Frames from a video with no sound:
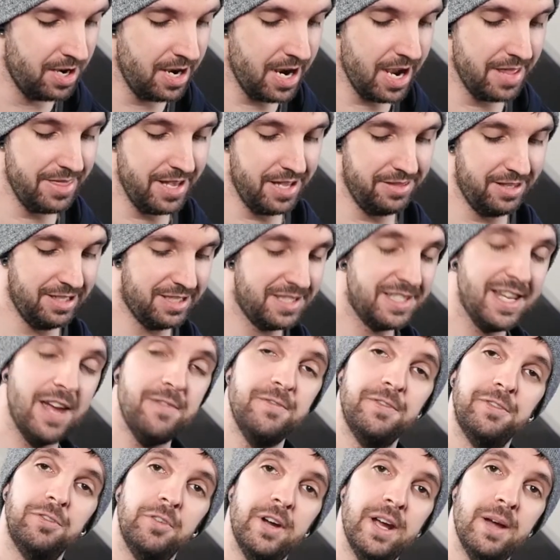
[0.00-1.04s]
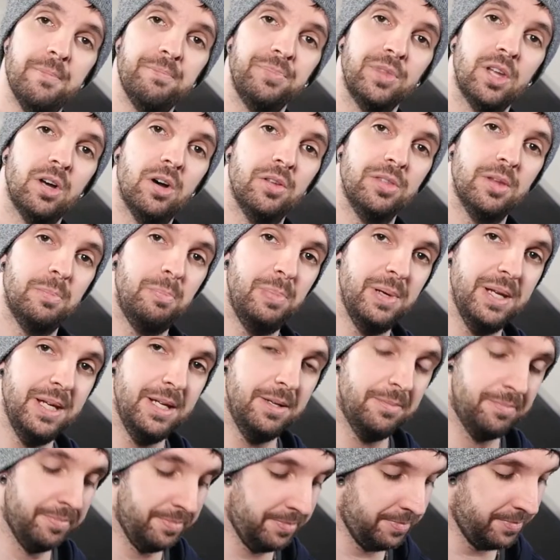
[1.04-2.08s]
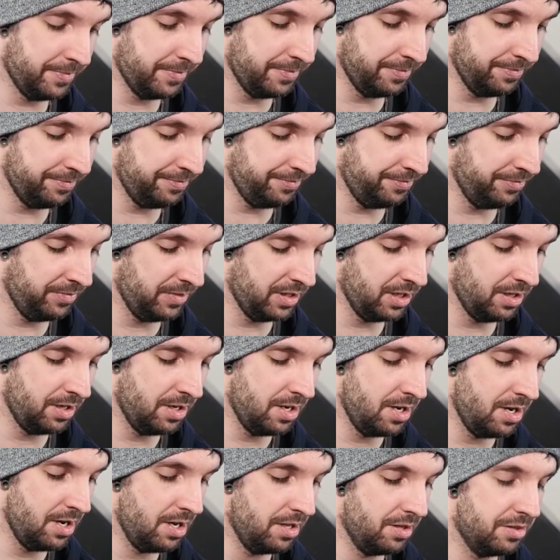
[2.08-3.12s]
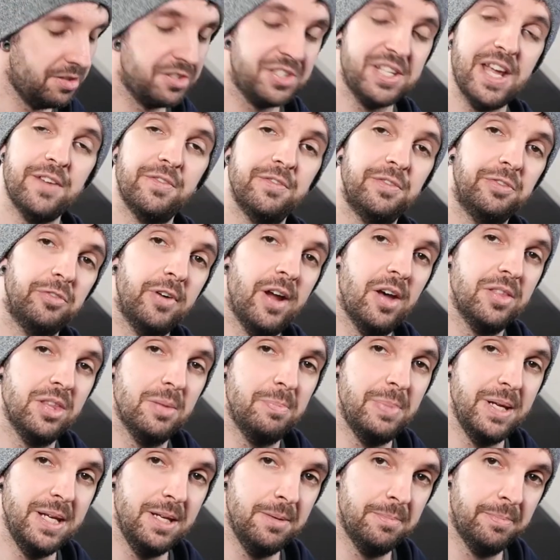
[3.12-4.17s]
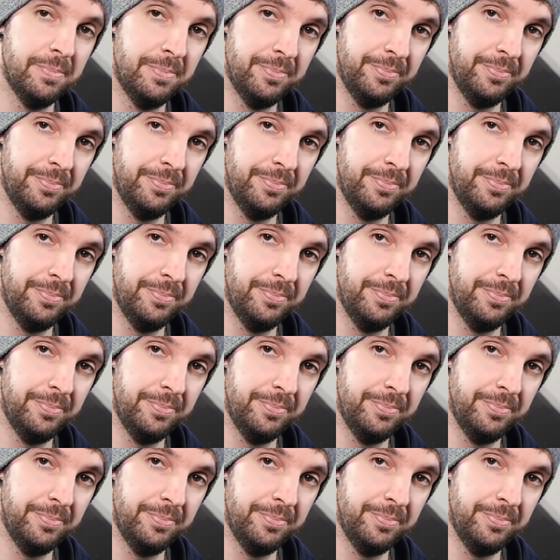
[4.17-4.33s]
and then the 10th fret on the B, 7th fret on the B.